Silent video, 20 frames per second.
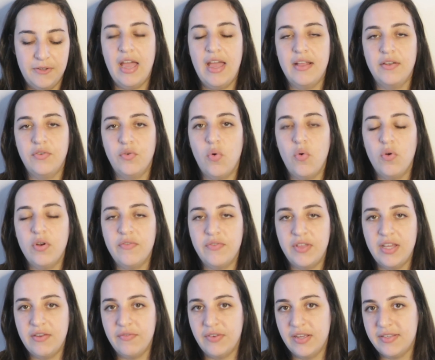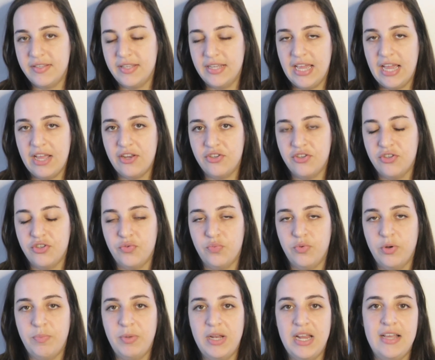and all of the investigations
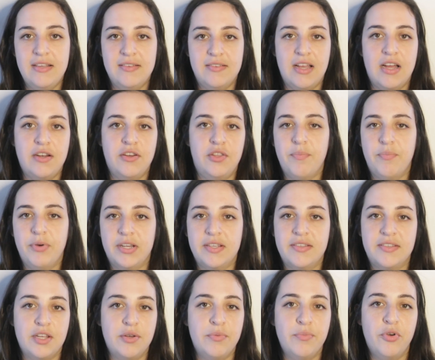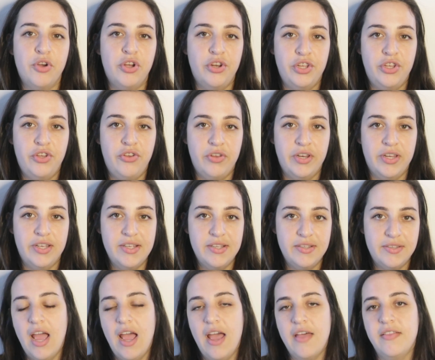were placed under the Brixton Murder
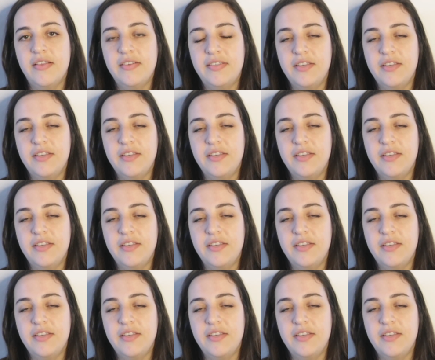Unit, and this